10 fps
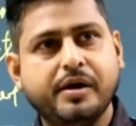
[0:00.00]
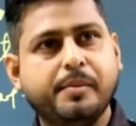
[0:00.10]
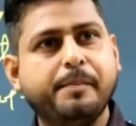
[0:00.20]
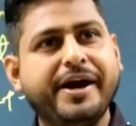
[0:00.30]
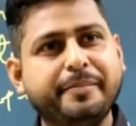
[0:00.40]

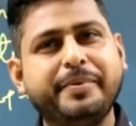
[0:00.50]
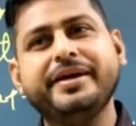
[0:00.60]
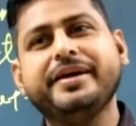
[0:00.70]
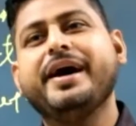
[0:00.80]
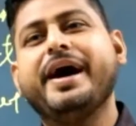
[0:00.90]
Might
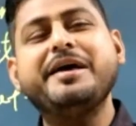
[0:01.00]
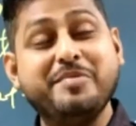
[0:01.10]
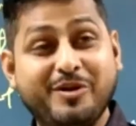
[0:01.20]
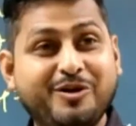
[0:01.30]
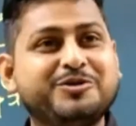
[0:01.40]
be IP
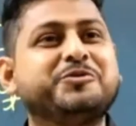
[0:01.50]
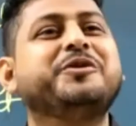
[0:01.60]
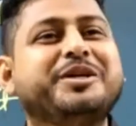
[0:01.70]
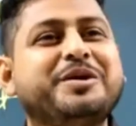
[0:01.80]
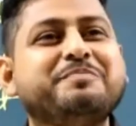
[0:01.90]
belongs to
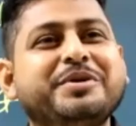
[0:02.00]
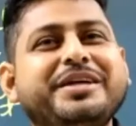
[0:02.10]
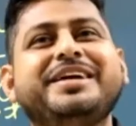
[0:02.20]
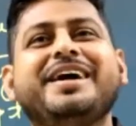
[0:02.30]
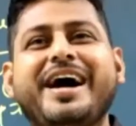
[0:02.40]
good
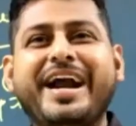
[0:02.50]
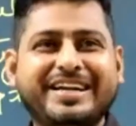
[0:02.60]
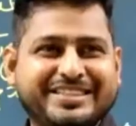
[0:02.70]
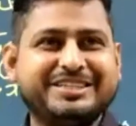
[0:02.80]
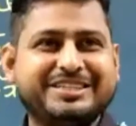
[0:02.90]
company and
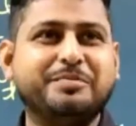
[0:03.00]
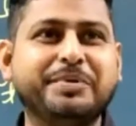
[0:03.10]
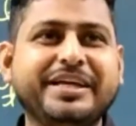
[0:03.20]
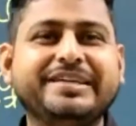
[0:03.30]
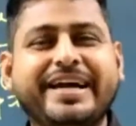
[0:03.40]
research company
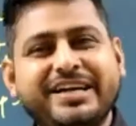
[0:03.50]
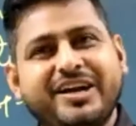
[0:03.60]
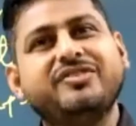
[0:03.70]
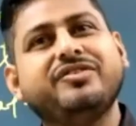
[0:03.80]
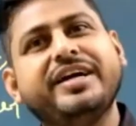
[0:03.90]
has
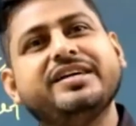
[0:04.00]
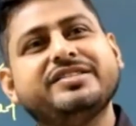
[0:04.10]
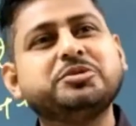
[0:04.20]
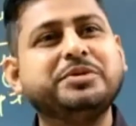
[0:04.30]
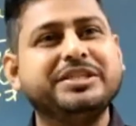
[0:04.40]
identified as a
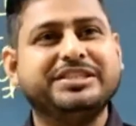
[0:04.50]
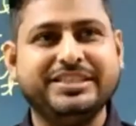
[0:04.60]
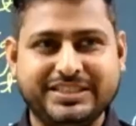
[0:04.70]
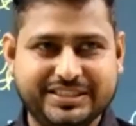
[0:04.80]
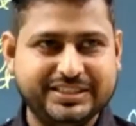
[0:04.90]

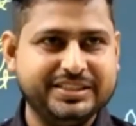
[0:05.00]
suspicious.